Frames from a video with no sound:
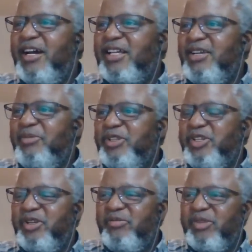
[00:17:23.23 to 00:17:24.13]
given
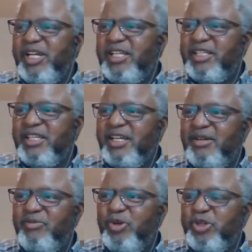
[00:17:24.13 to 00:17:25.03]
to him by his
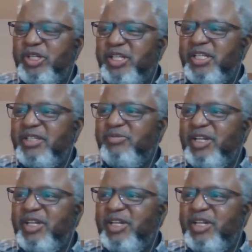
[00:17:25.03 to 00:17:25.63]
Portuguese